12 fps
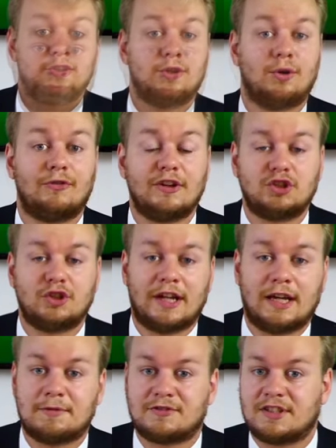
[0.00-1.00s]
The official
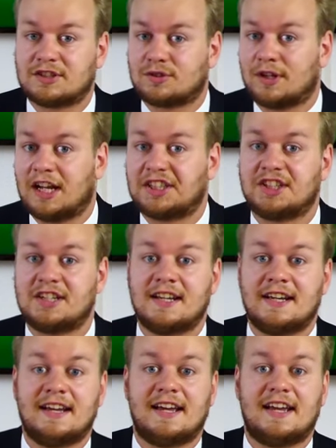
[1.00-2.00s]
name of this collection
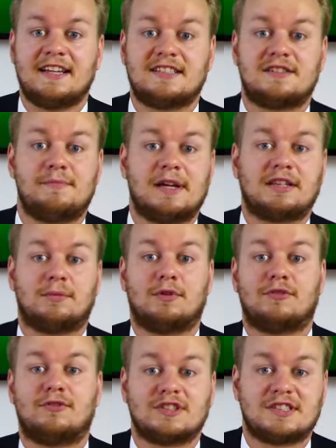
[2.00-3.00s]
is
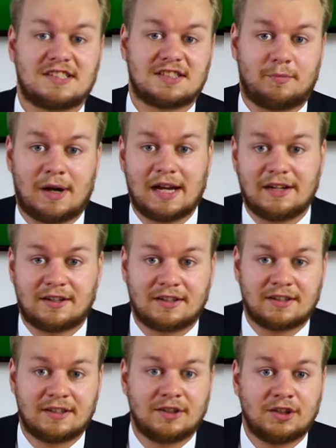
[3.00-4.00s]
Metamorphosis Spider,
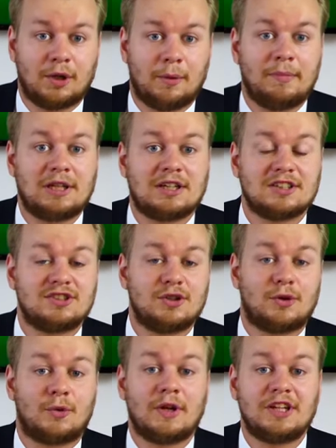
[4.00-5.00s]
because
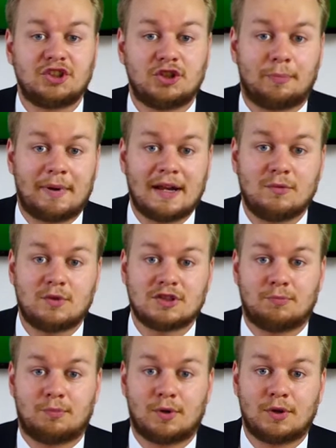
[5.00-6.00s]
the original pen
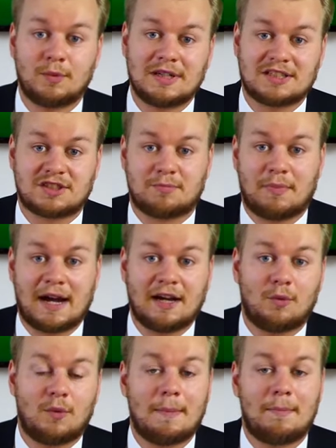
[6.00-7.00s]
was born with a
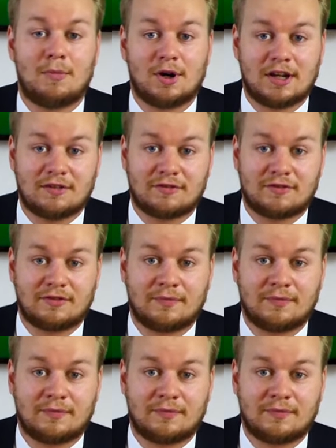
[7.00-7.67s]
spiderweb motif.